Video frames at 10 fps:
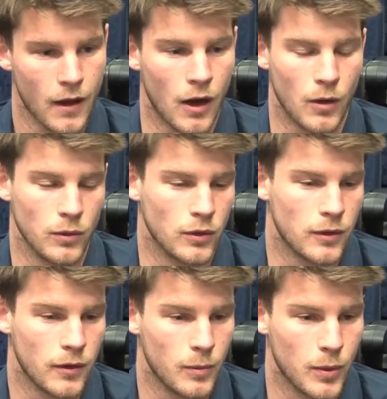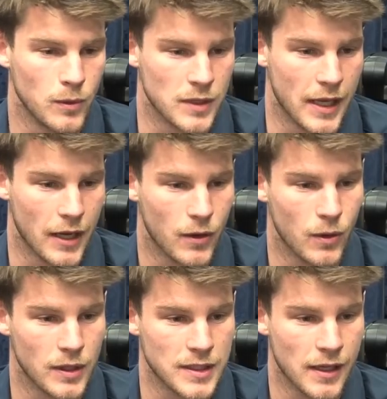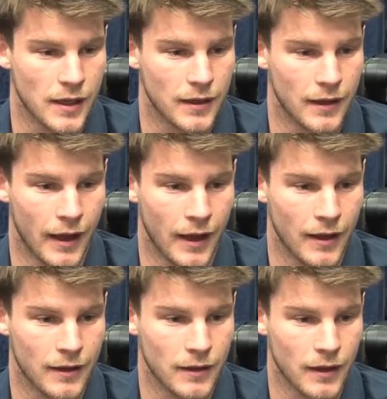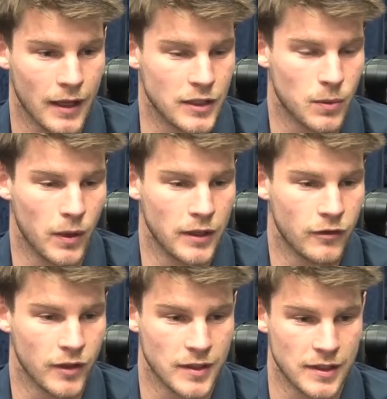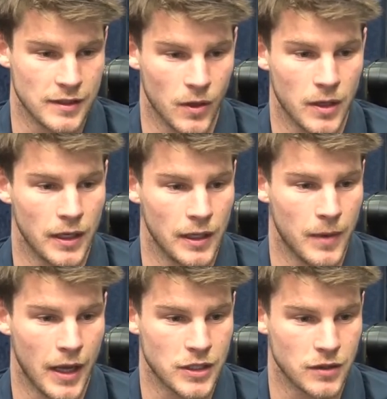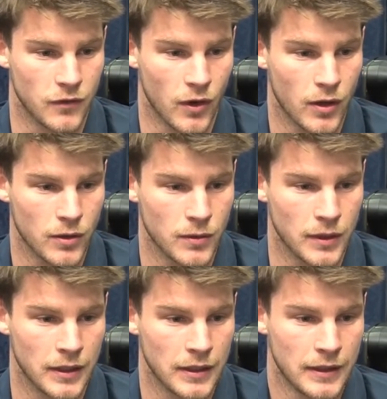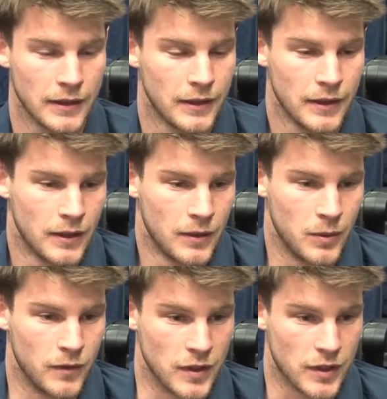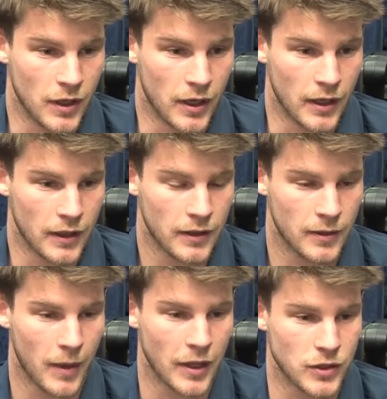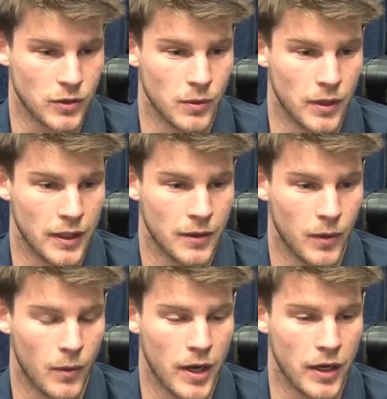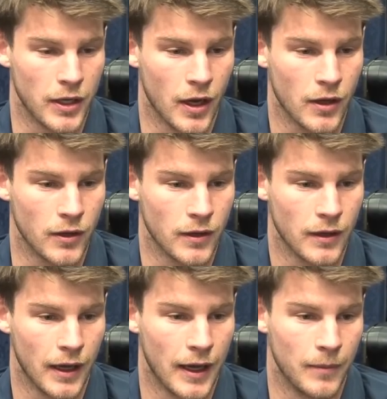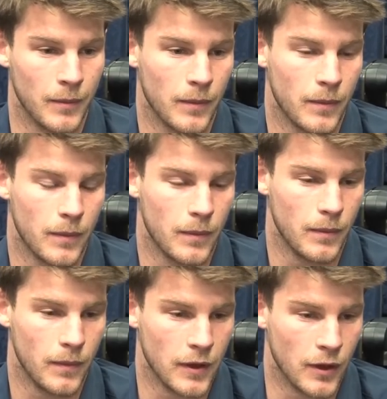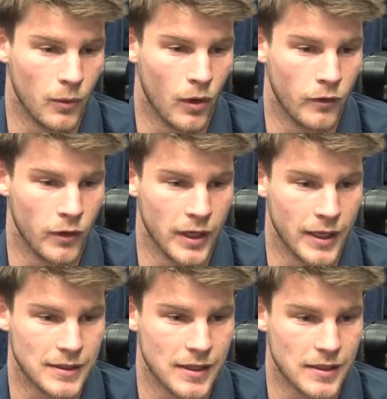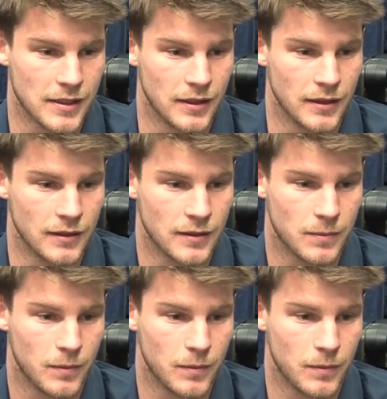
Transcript: Oh, look, the ball's in our court, isn't it? Each week for us is like an elimination final, and we've just got to make sure we're ready to go. The rivalry against Essendon,